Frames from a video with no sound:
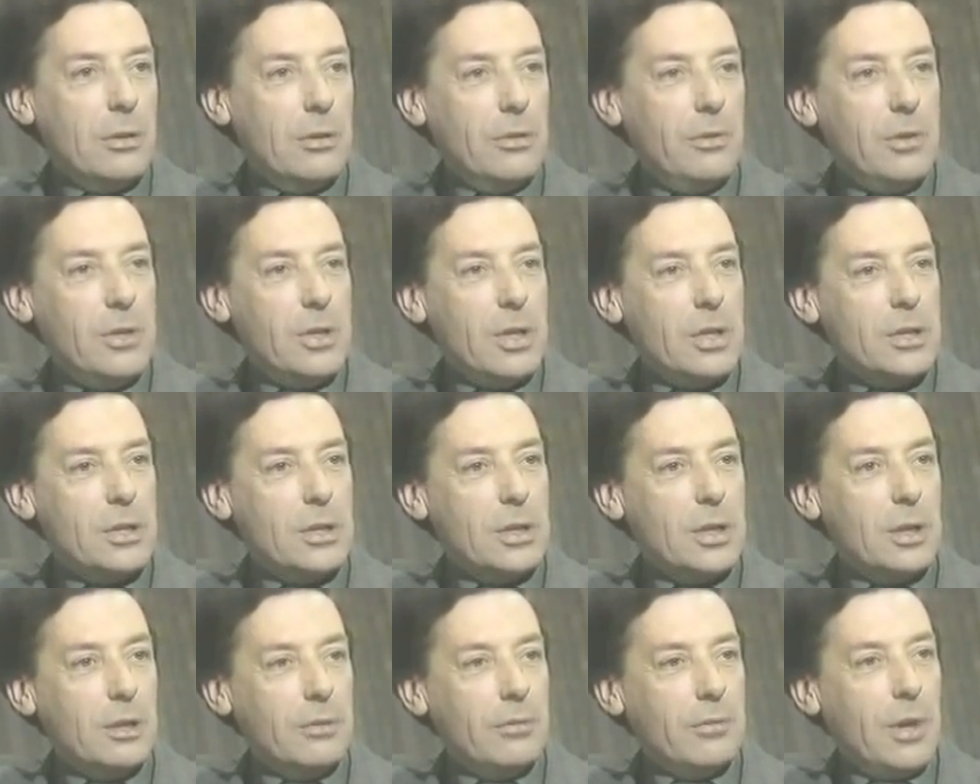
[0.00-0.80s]
If it
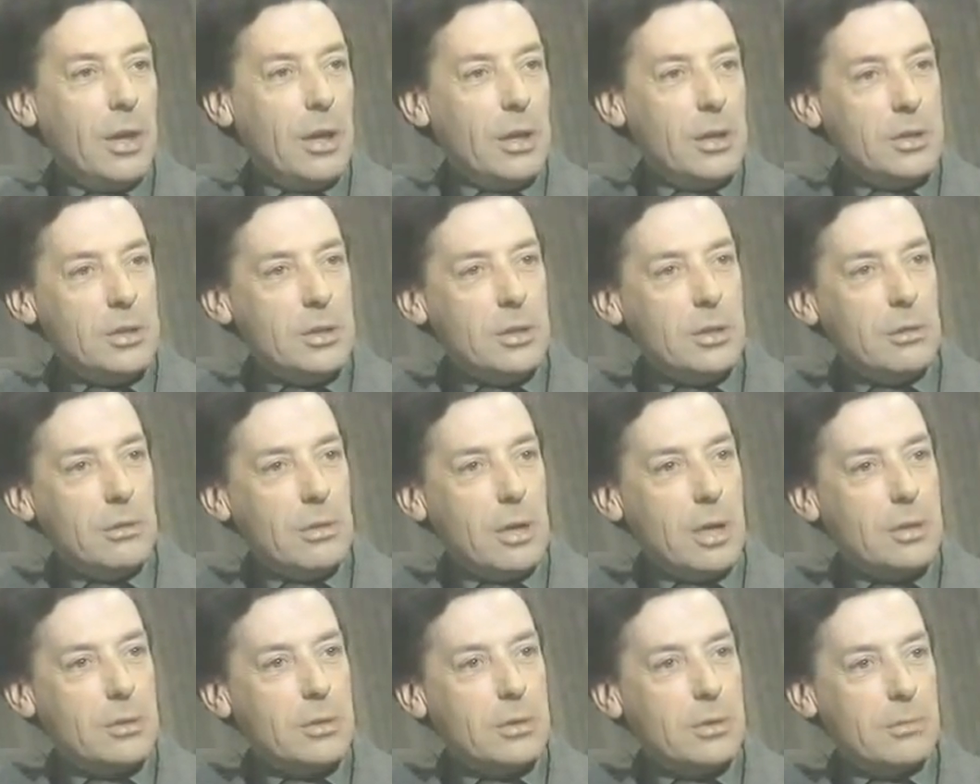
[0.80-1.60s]
doesn't convey it to you,
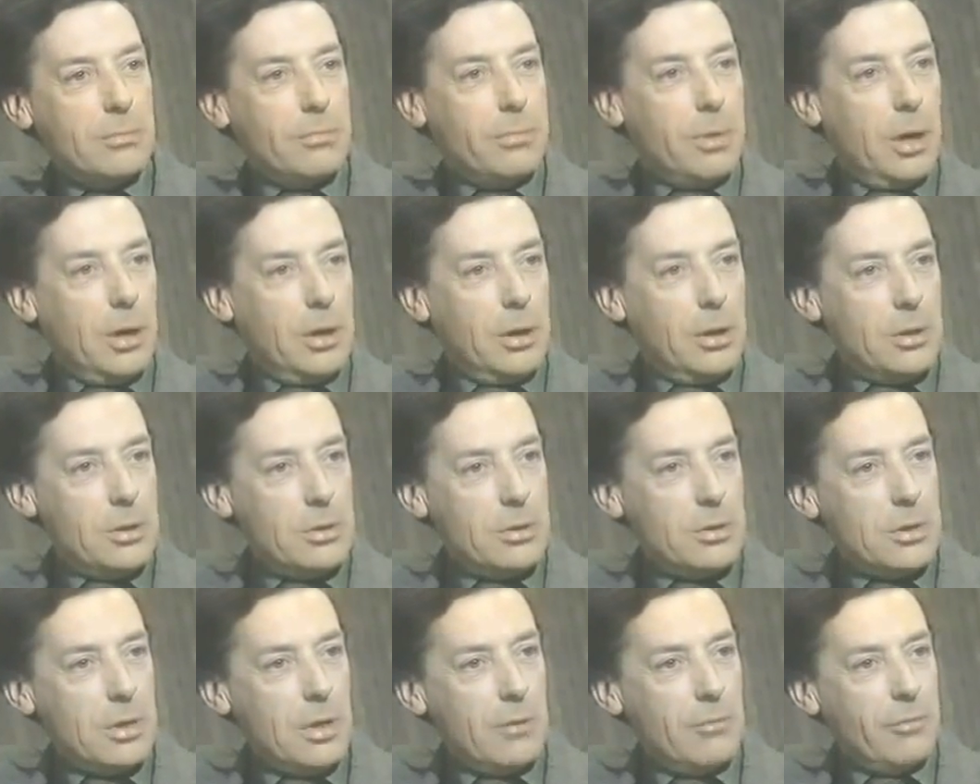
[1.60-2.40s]
that's partly
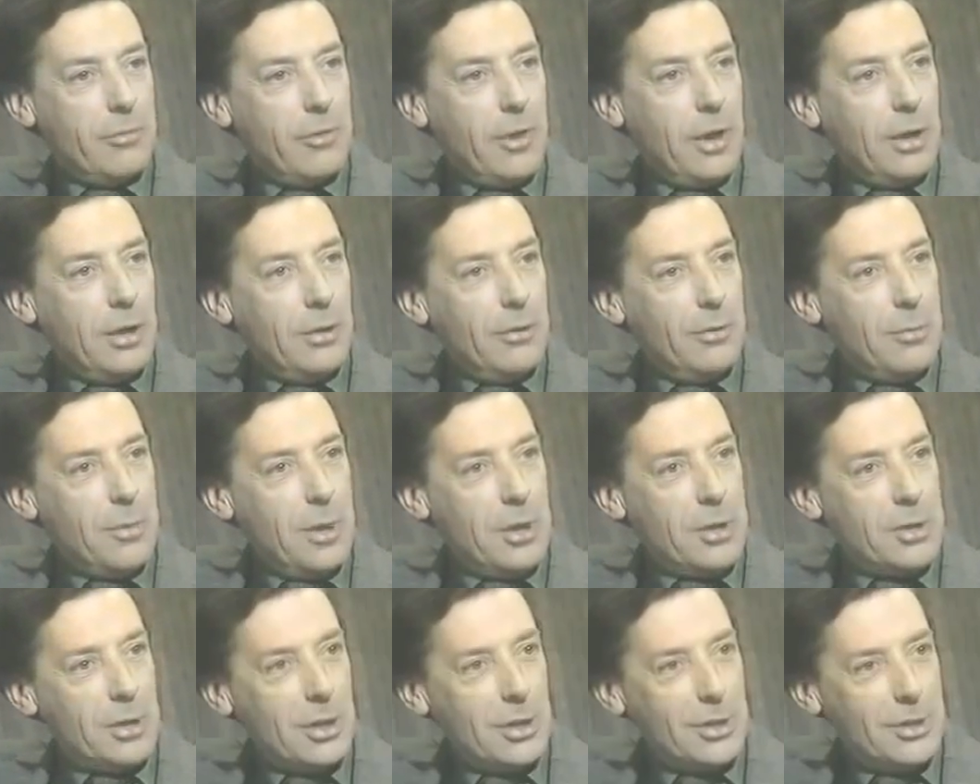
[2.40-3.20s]
through some failure of
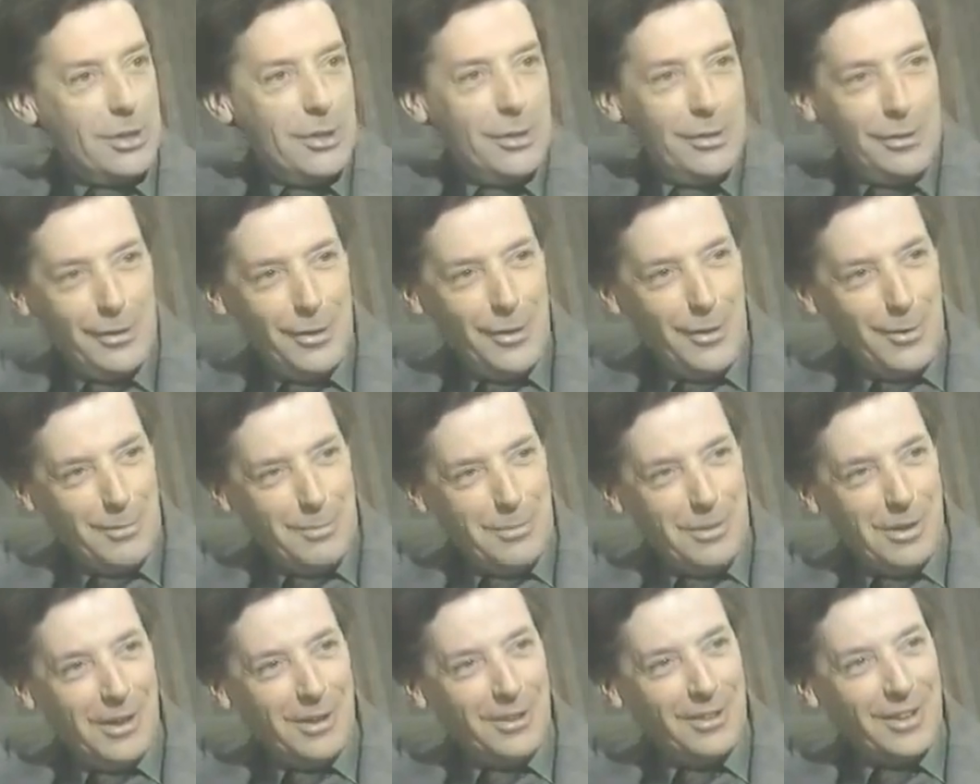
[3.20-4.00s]
imagination on your
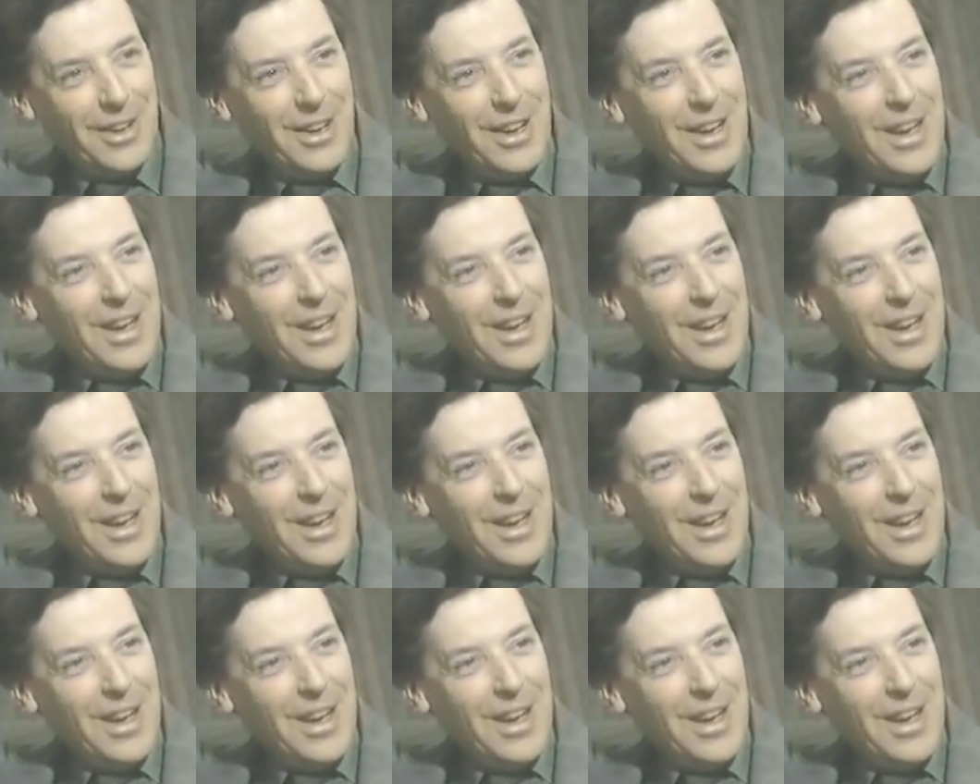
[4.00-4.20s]
part.